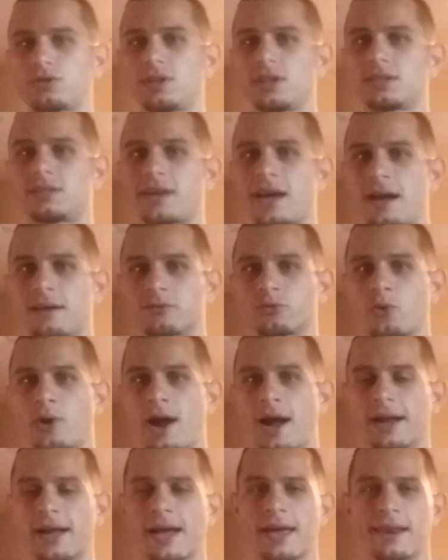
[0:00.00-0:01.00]
of the times
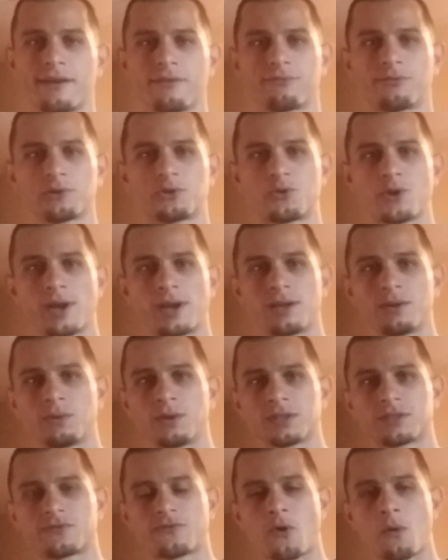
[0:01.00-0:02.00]
where I got infiltrated
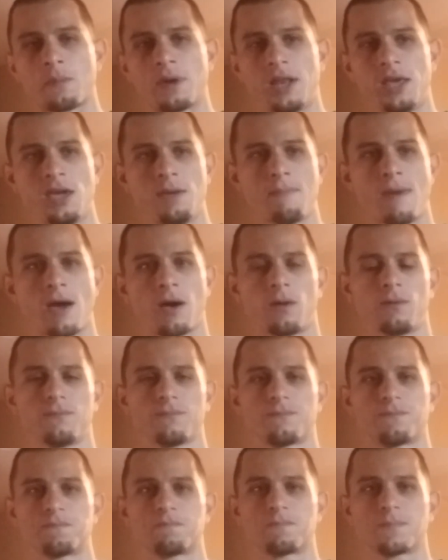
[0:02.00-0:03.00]
was from an email,
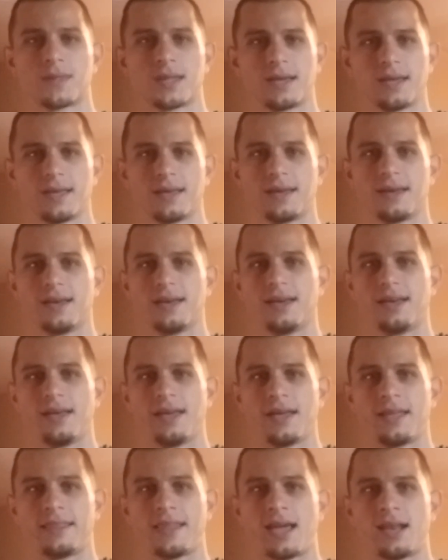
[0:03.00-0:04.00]

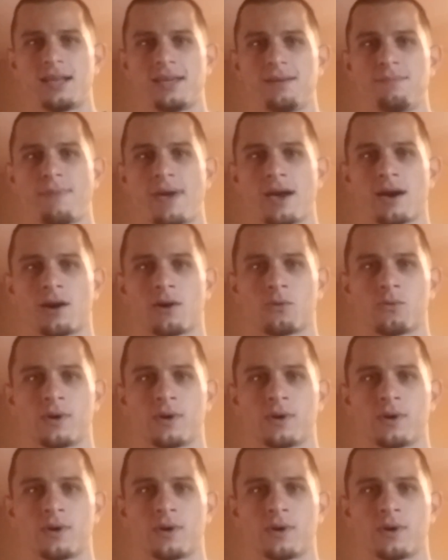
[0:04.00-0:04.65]
and that email